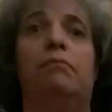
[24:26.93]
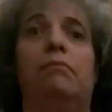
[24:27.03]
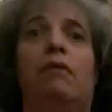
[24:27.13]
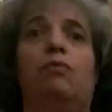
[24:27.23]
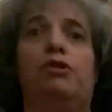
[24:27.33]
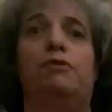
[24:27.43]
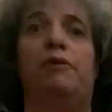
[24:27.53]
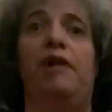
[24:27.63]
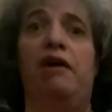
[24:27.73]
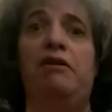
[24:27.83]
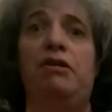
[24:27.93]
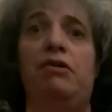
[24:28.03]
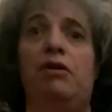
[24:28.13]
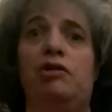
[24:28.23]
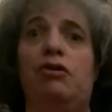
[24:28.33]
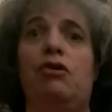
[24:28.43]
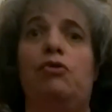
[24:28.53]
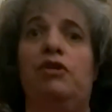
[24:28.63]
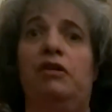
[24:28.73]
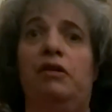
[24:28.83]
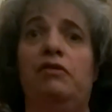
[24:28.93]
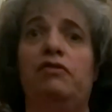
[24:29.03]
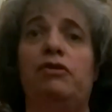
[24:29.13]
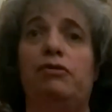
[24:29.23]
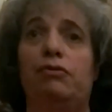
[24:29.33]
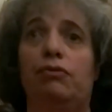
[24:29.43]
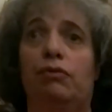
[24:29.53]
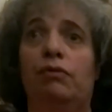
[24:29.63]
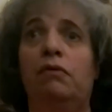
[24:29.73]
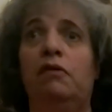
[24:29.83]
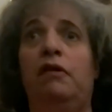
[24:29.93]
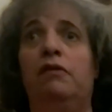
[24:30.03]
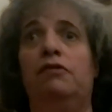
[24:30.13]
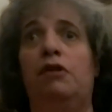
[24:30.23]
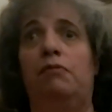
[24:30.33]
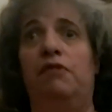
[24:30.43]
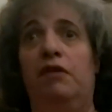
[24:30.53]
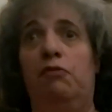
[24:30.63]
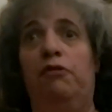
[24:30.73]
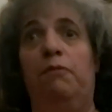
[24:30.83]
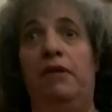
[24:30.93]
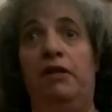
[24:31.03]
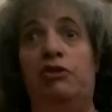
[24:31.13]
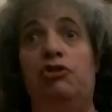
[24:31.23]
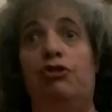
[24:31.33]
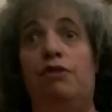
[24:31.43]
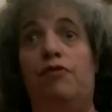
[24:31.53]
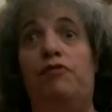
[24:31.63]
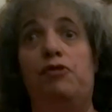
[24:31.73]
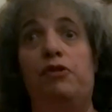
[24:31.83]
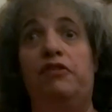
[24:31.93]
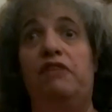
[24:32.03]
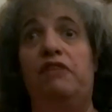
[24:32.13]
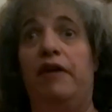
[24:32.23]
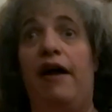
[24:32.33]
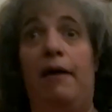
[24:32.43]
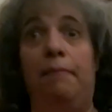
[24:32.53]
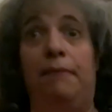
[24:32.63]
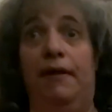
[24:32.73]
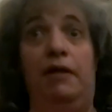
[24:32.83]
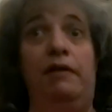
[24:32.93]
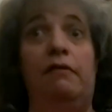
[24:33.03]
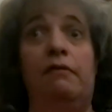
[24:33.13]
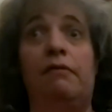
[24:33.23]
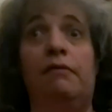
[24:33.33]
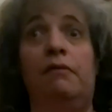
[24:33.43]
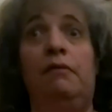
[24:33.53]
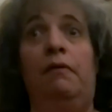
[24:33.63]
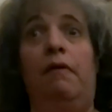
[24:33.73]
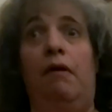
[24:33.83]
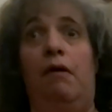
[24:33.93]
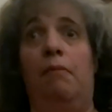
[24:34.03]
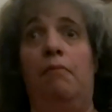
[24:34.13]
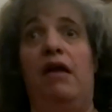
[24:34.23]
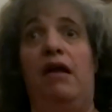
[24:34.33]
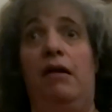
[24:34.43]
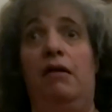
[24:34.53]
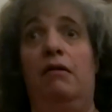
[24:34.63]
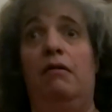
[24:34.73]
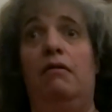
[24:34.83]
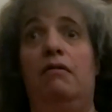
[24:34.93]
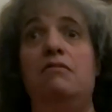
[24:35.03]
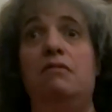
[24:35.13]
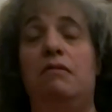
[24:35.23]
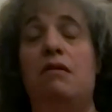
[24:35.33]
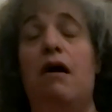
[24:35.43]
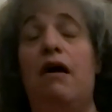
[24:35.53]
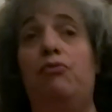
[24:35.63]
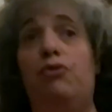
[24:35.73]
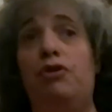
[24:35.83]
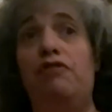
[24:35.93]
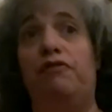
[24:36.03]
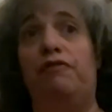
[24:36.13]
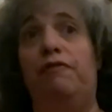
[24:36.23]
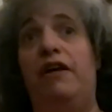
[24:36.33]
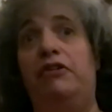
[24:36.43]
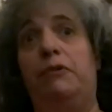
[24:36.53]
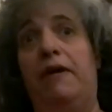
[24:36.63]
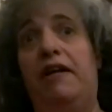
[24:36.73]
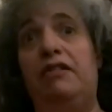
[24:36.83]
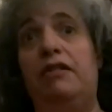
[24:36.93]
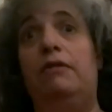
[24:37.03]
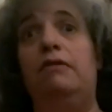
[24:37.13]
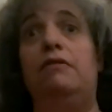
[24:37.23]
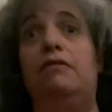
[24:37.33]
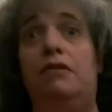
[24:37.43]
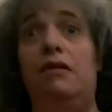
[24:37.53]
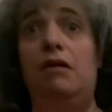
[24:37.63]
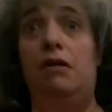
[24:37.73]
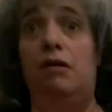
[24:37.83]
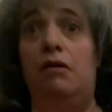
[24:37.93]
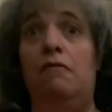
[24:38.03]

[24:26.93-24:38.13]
was planning on going into something with ministry before this even happened. And I would have expected to see